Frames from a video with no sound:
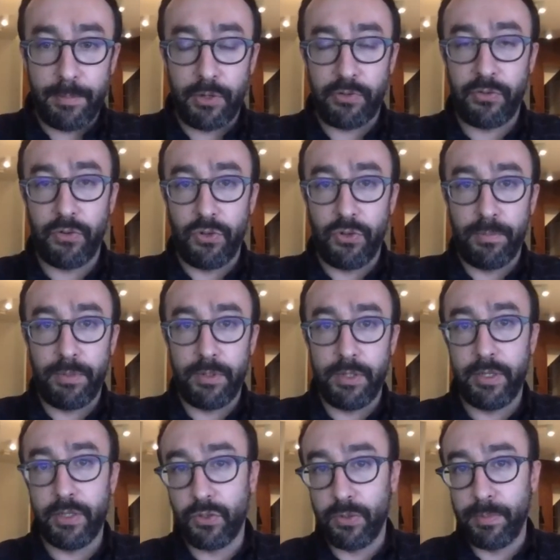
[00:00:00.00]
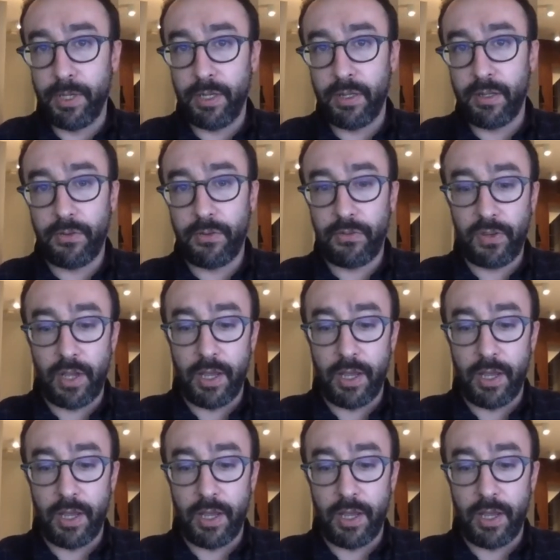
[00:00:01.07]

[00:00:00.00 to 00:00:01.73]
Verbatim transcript: personal political opinions.